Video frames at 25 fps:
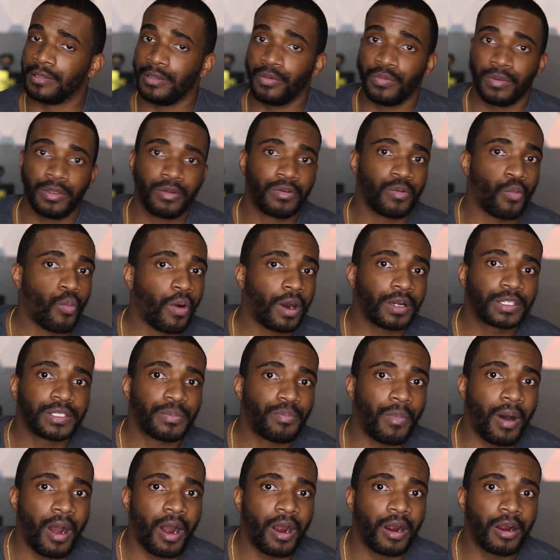you, you can work
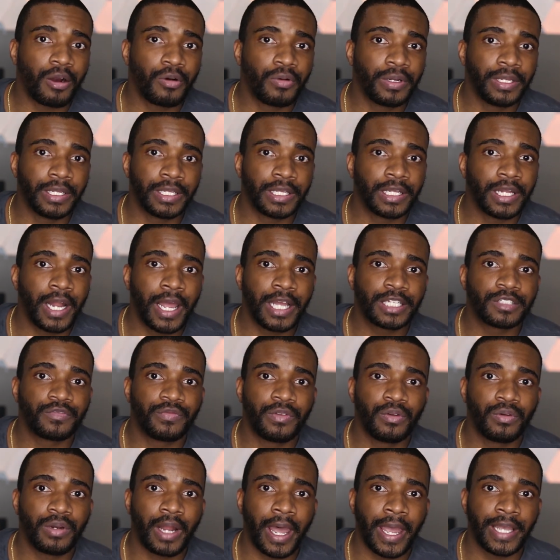tomorrow and, in the next
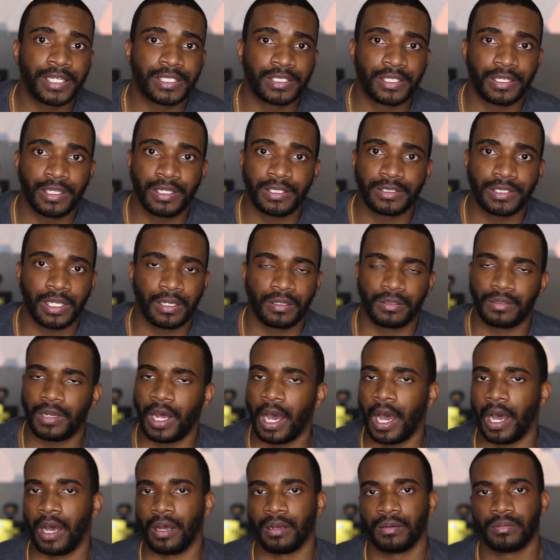few nights and then to,
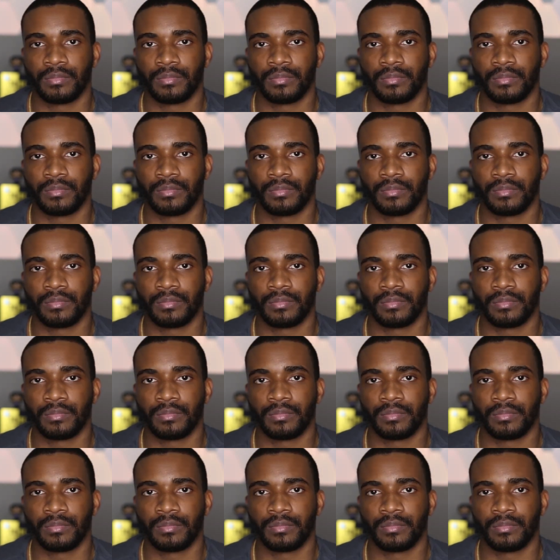nah.